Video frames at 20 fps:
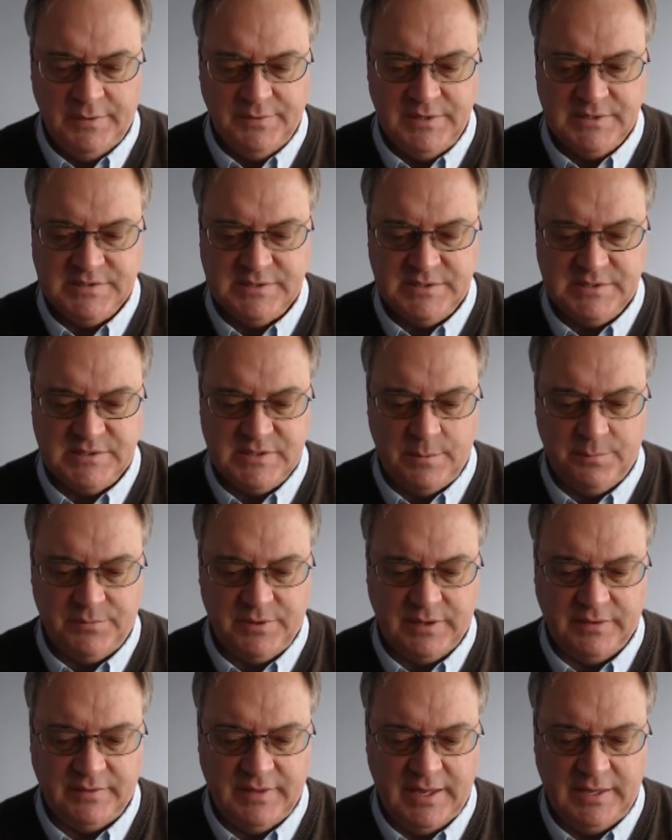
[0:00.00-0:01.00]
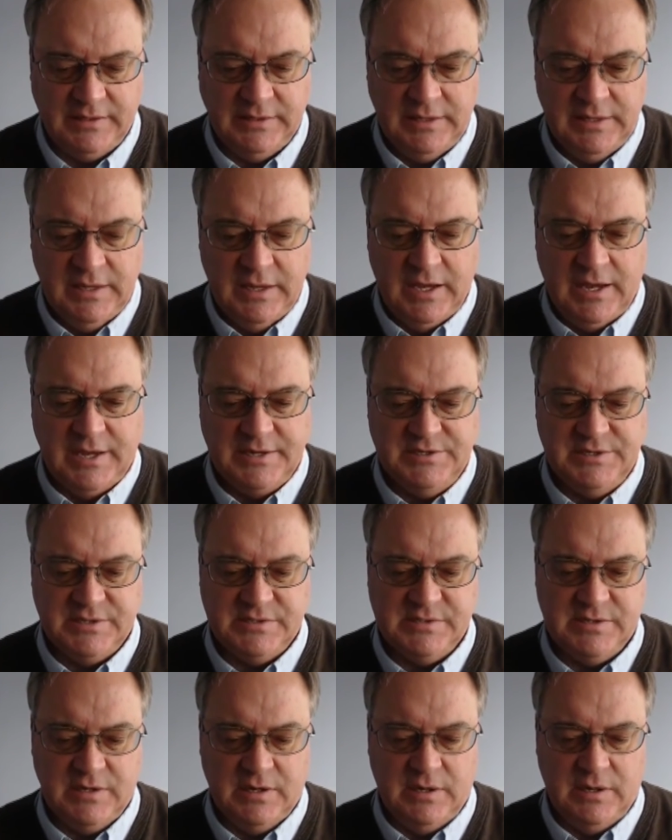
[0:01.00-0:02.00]
This is something that
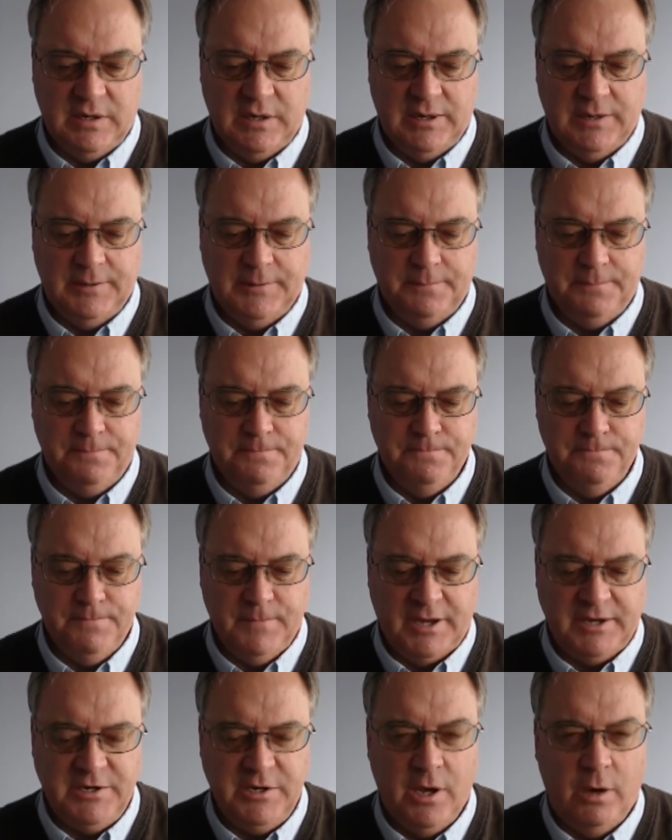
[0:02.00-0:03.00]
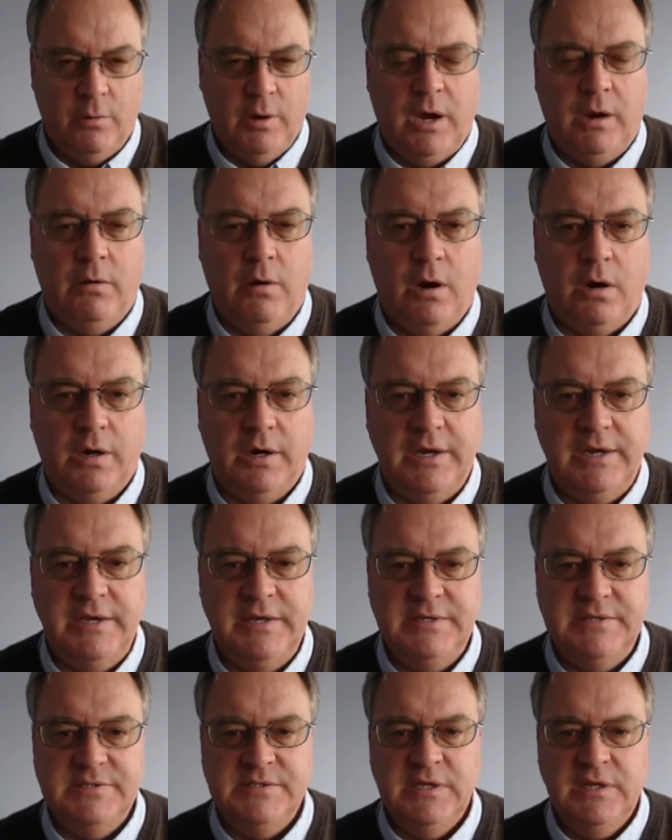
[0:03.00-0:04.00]
I know how hard it
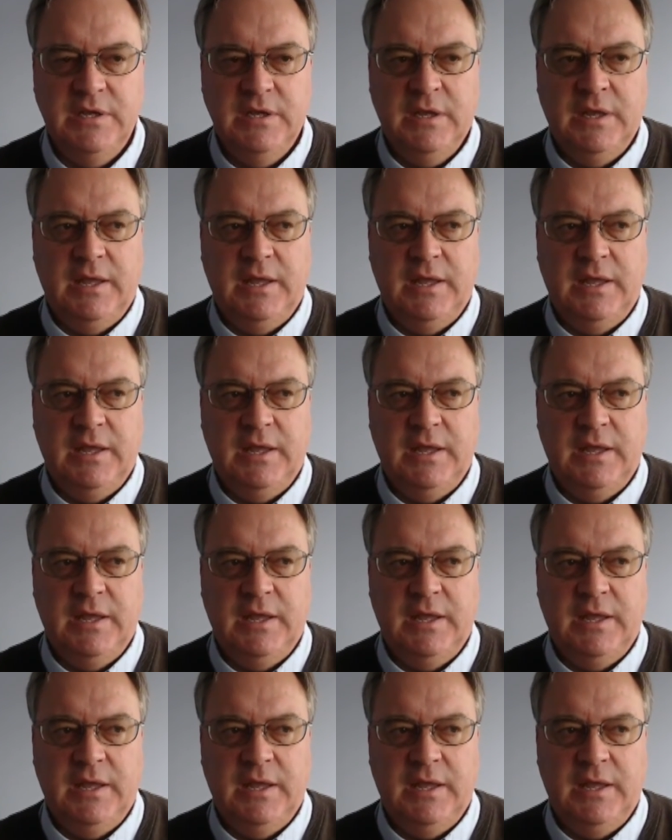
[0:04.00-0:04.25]
is,